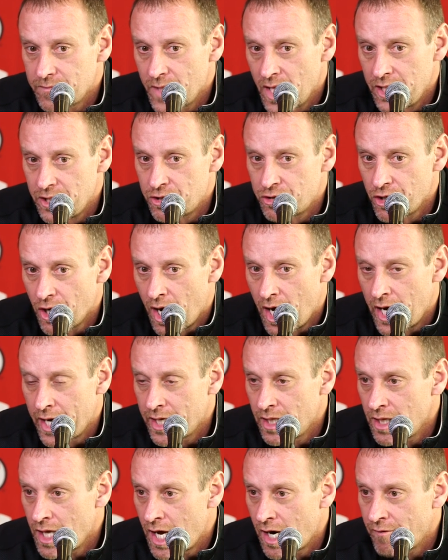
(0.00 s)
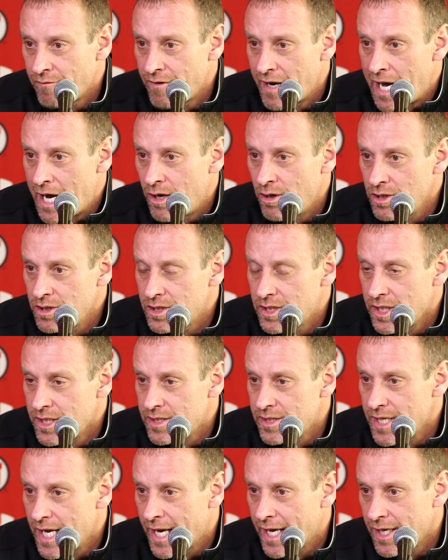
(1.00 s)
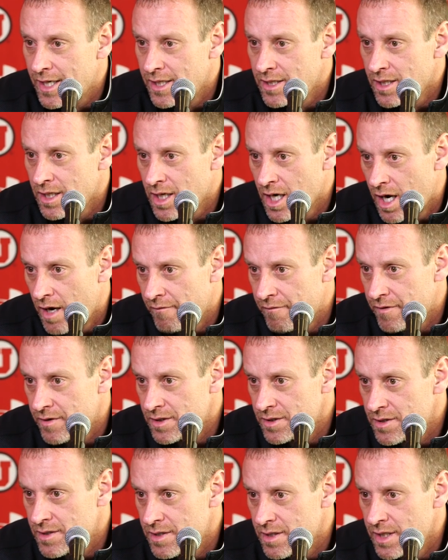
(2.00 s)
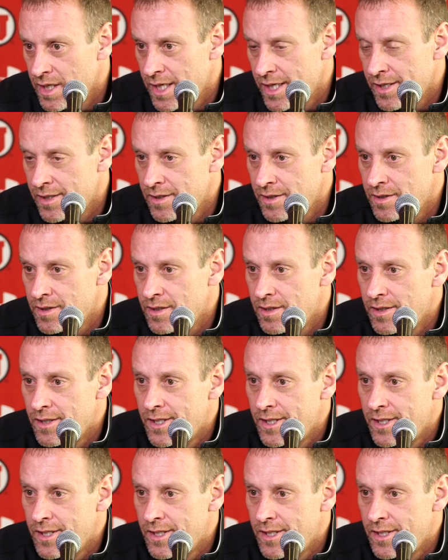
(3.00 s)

He's drawing a lot of fouls. He's second in the conference in